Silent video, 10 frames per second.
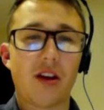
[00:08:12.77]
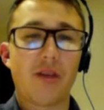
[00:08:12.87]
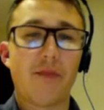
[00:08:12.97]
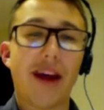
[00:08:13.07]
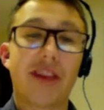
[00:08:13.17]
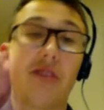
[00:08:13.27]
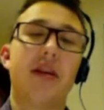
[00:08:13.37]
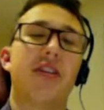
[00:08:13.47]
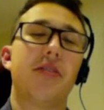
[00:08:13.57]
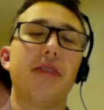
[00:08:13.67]
banks
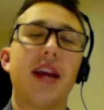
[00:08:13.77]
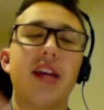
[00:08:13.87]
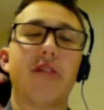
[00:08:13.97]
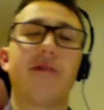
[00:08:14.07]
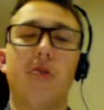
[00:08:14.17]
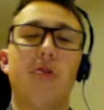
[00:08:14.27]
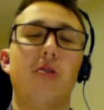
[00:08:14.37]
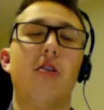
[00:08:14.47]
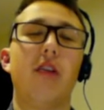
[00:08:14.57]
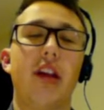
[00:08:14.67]
admit to major
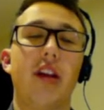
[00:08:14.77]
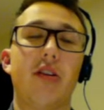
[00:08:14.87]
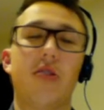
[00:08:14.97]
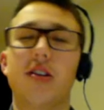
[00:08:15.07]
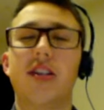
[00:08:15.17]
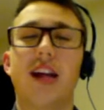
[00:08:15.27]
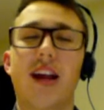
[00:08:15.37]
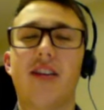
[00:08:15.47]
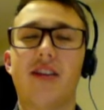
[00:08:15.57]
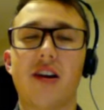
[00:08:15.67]
flaw in
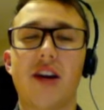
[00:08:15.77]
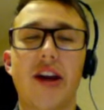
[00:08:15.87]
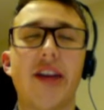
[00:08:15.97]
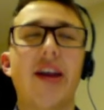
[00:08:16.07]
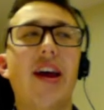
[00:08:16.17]
contactless card.